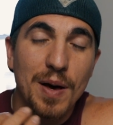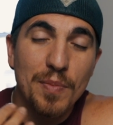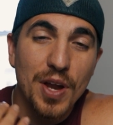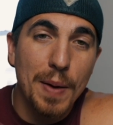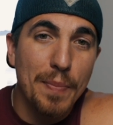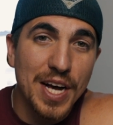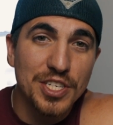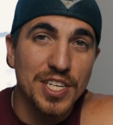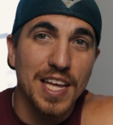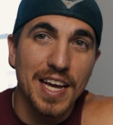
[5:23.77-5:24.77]
I'm not
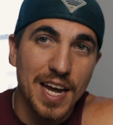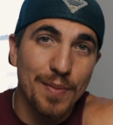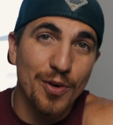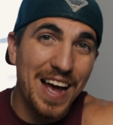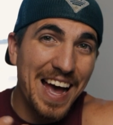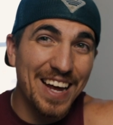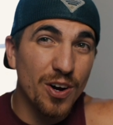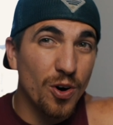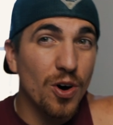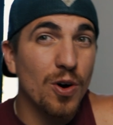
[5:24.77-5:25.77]
bashing that camera
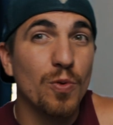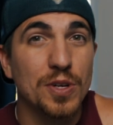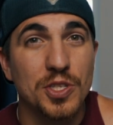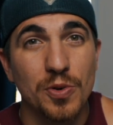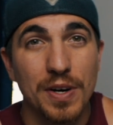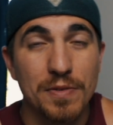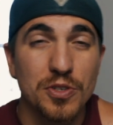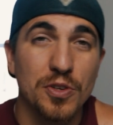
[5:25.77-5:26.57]
at all whatsoever,